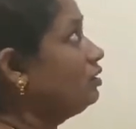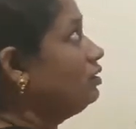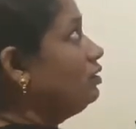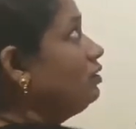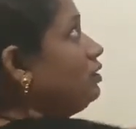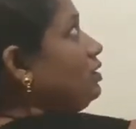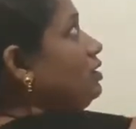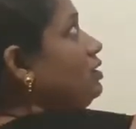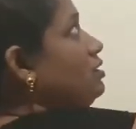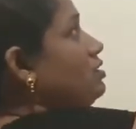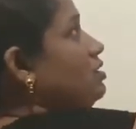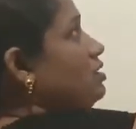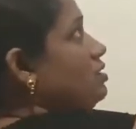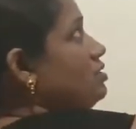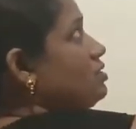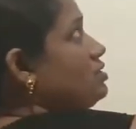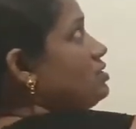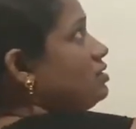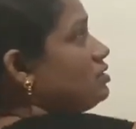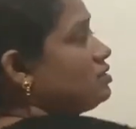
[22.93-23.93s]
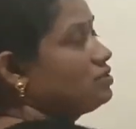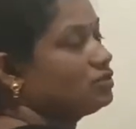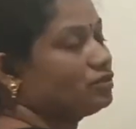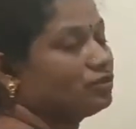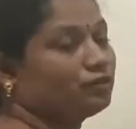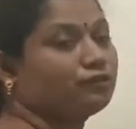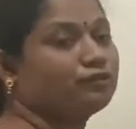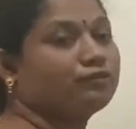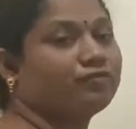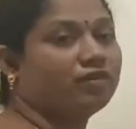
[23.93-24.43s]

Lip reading: Okay, structure of